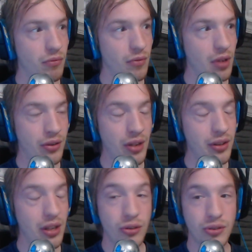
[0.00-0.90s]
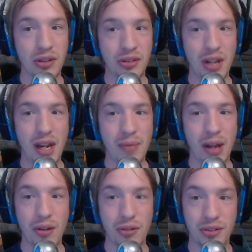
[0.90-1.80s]
they used the same
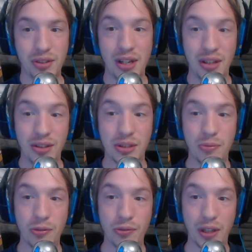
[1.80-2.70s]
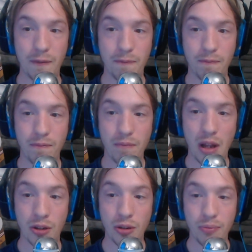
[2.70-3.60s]
house in this movie.
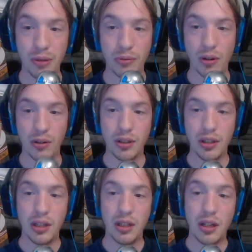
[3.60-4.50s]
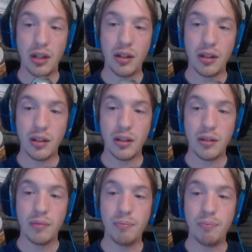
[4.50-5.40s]
I could be wrong,
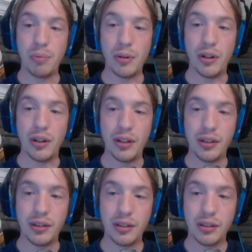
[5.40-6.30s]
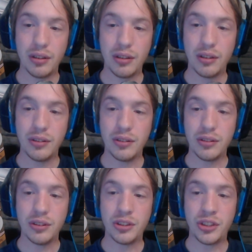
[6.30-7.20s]
but
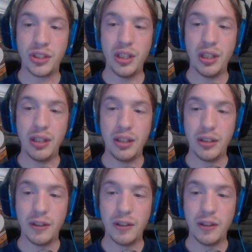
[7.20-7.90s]
she